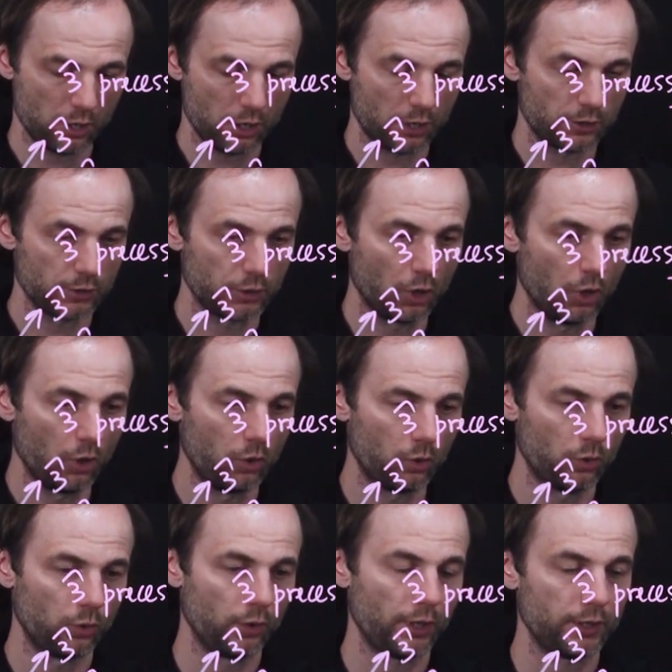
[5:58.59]
This
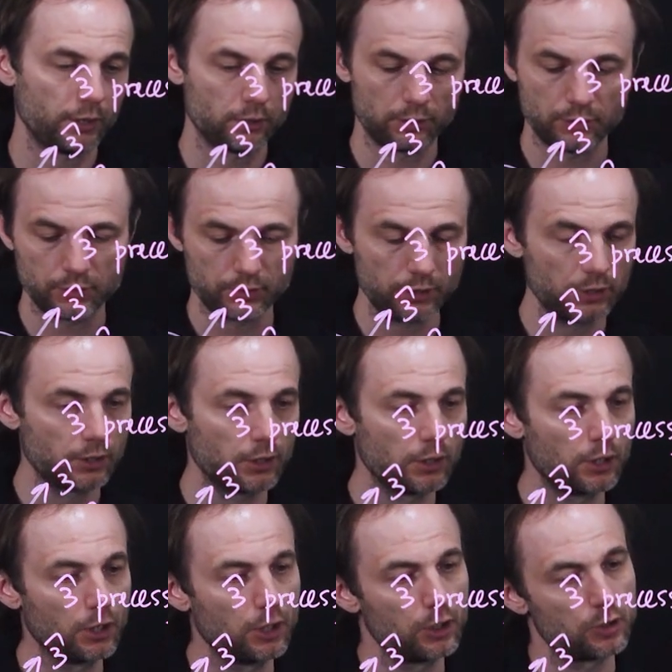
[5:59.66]
whole angle is theta.
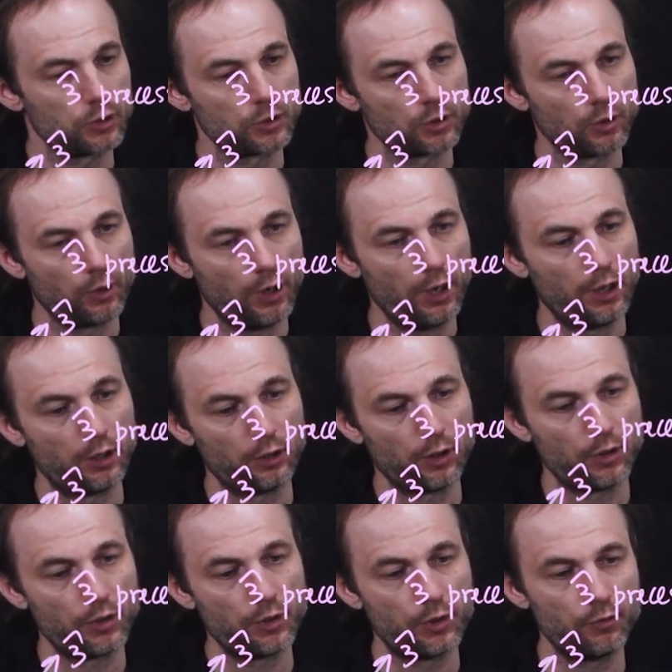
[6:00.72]
So
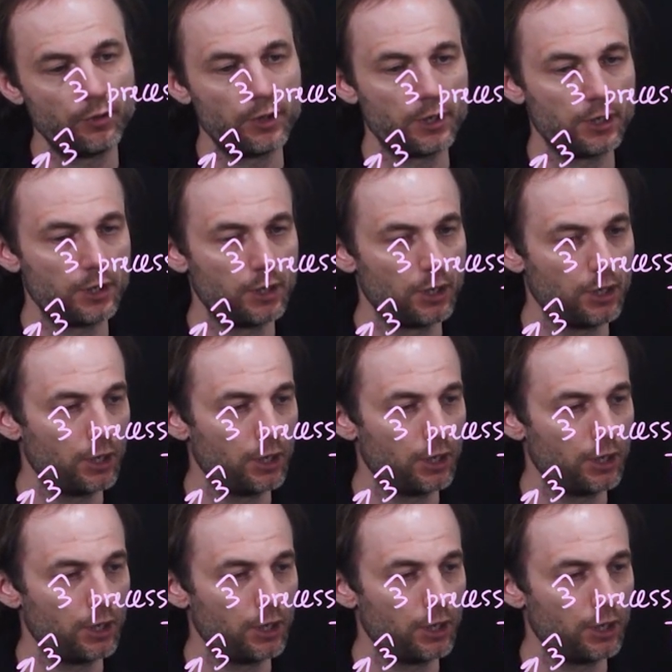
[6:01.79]
L3